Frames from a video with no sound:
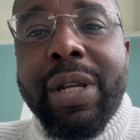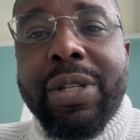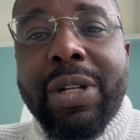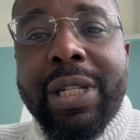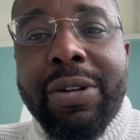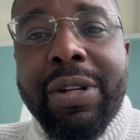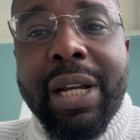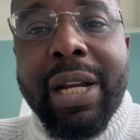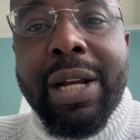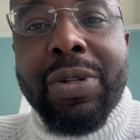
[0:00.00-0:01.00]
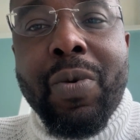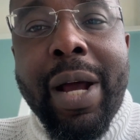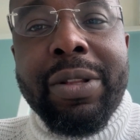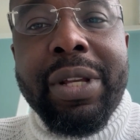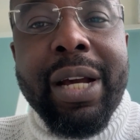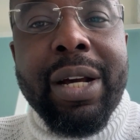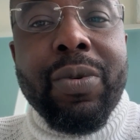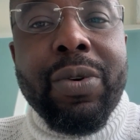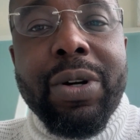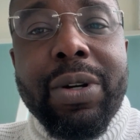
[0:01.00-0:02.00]
we sort out their cars while they're
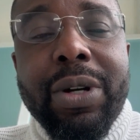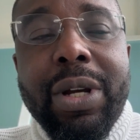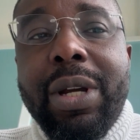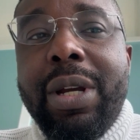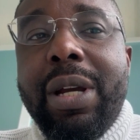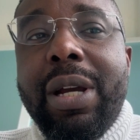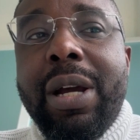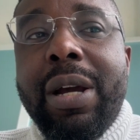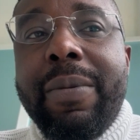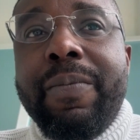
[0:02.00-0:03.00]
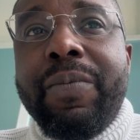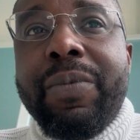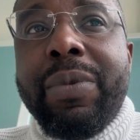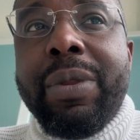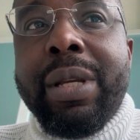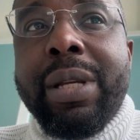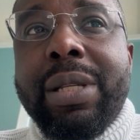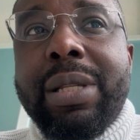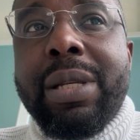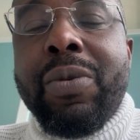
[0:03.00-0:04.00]
at work.
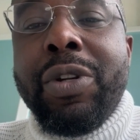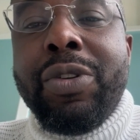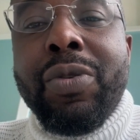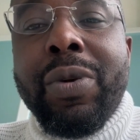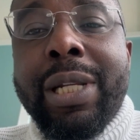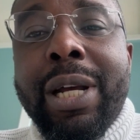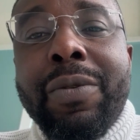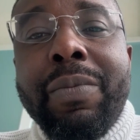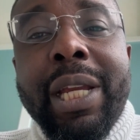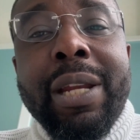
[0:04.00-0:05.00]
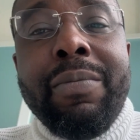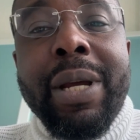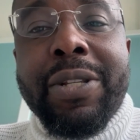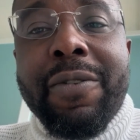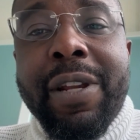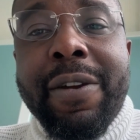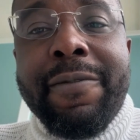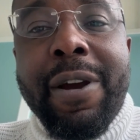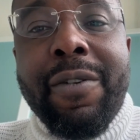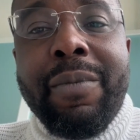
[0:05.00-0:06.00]
This we do without making a mess of the
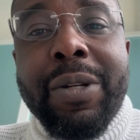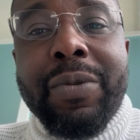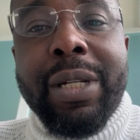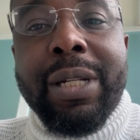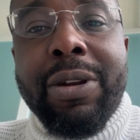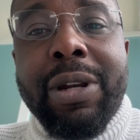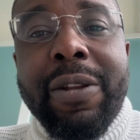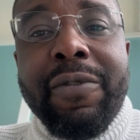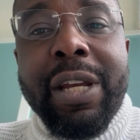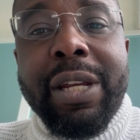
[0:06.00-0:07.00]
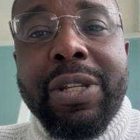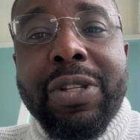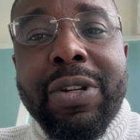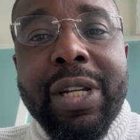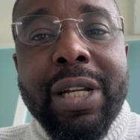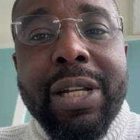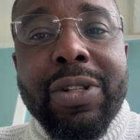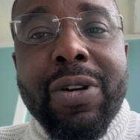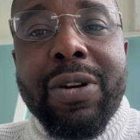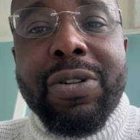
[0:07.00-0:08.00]
environment, without leaving any
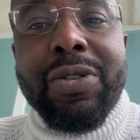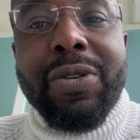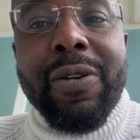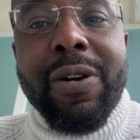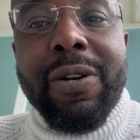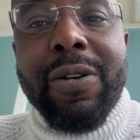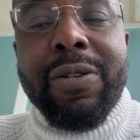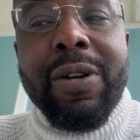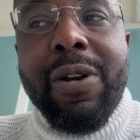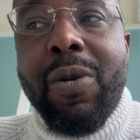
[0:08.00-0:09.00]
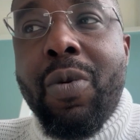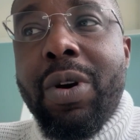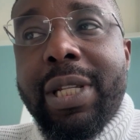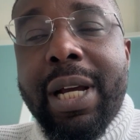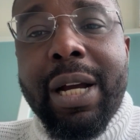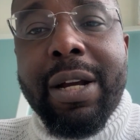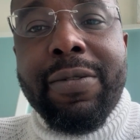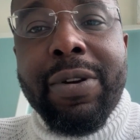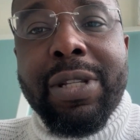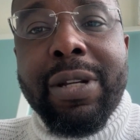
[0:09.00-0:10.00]
sawdust or water
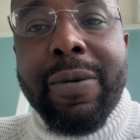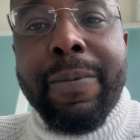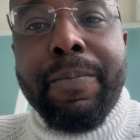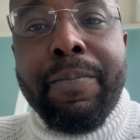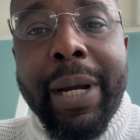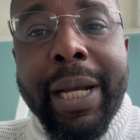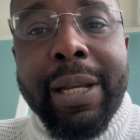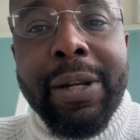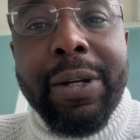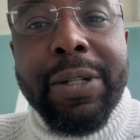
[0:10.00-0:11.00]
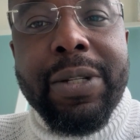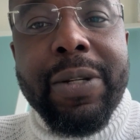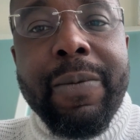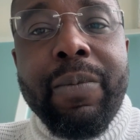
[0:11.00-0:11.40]
across the parking lots.